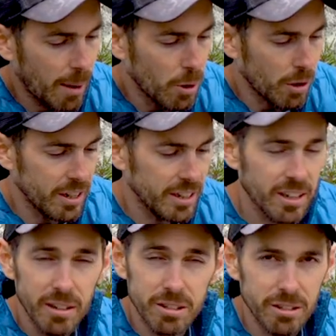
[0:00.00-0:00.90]
I'm not going to
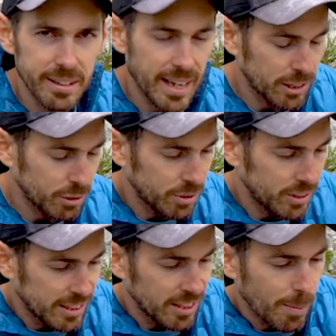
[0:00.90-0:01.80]
go through the actual
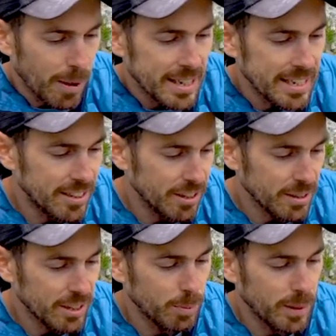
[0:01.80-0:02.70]
setup, but I need to
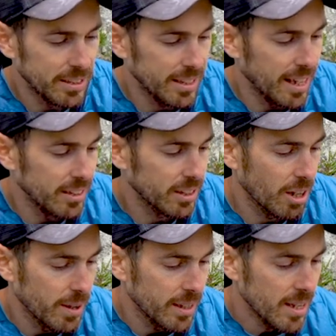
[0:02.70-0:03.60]
do this bit to get us
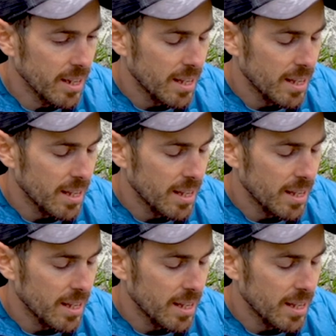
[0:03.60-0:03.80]
going.